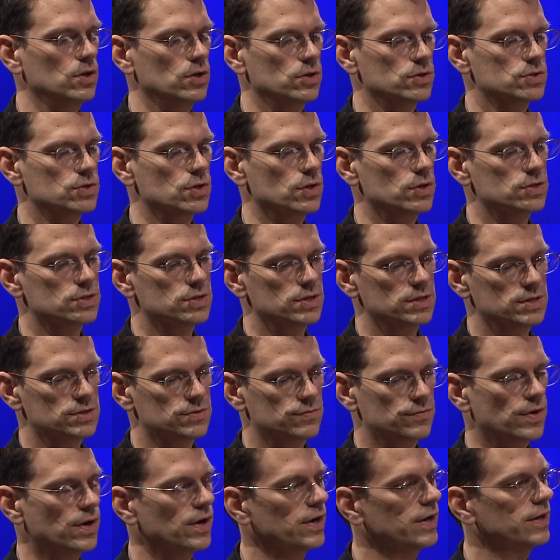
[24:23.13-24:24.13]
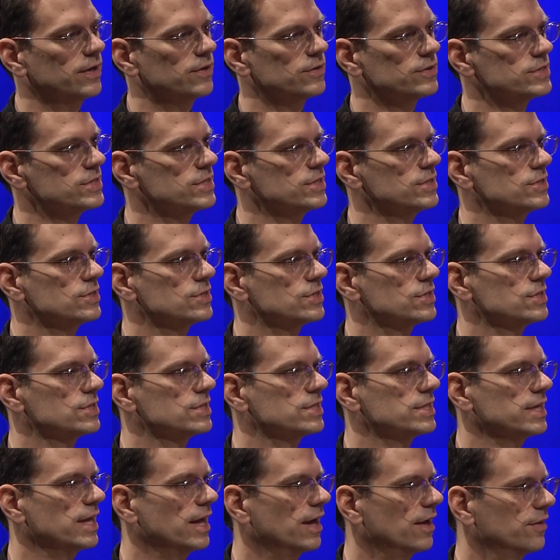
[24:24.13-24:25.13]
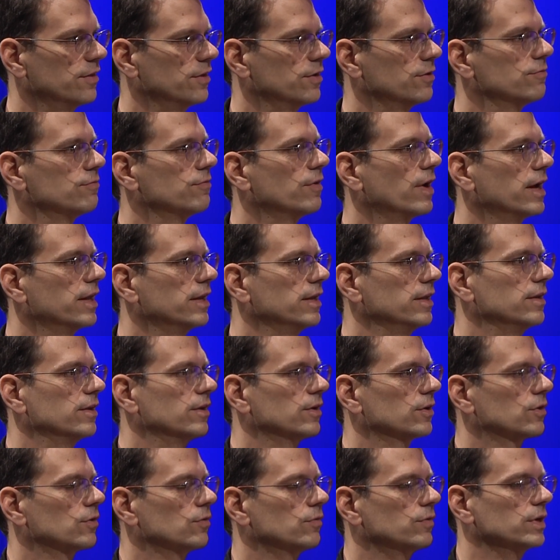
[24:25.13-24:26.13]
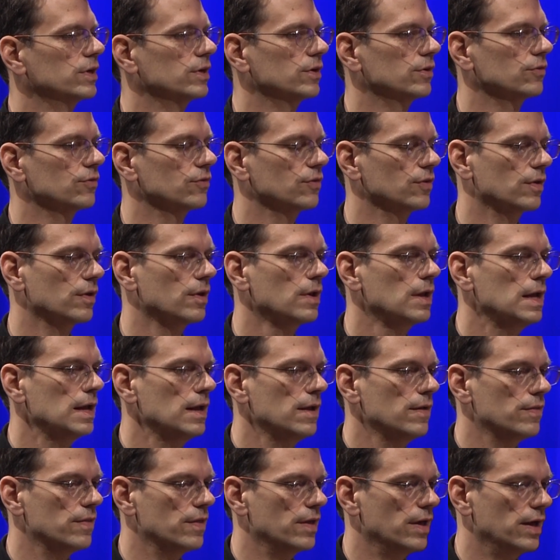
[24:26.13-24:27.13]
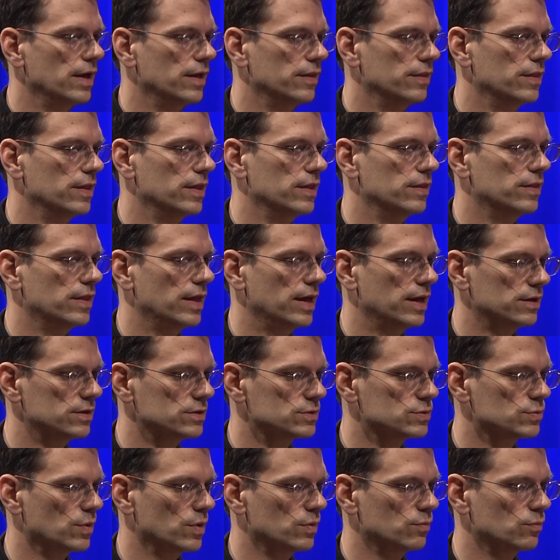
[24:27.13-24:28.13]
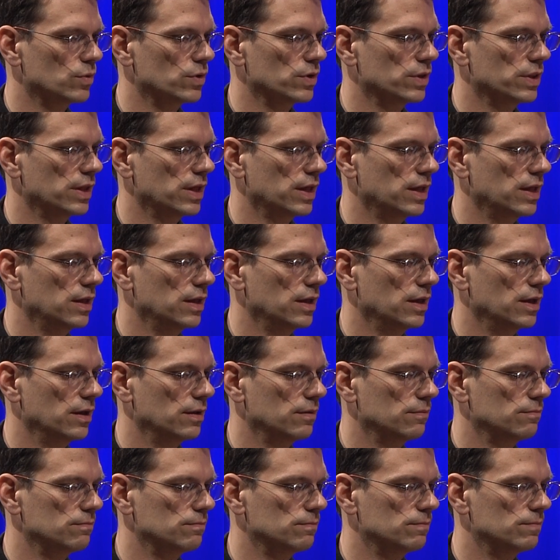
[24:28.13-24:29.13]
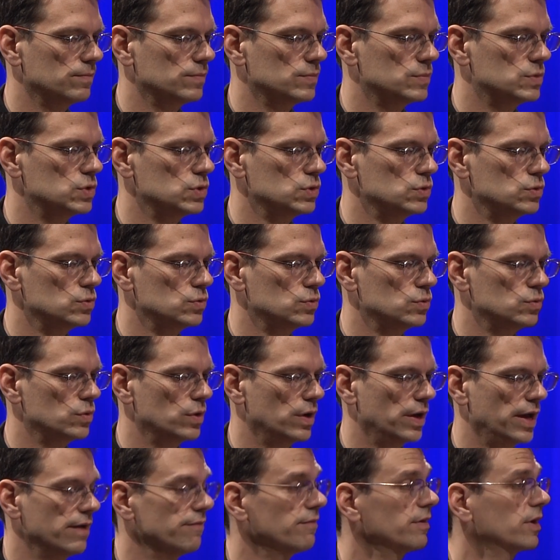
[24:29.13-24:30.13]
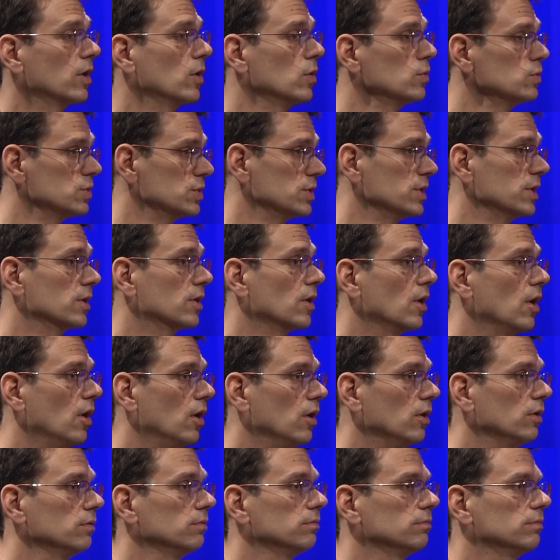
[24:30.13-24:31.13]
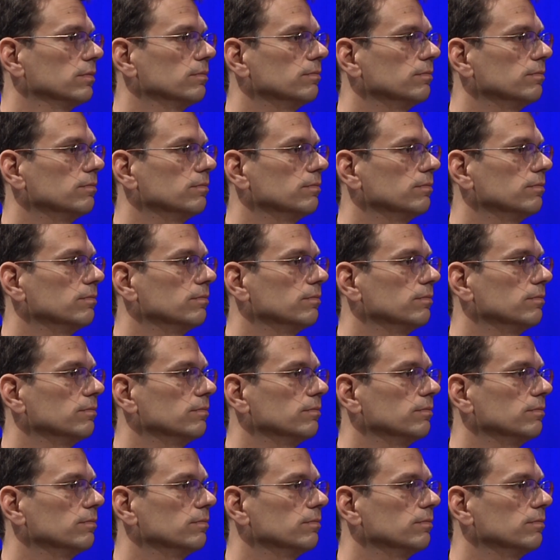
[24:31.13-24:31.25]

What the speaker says: So it's very interesting just to see how they're finding their careers. And that is one where they do have a coaching call.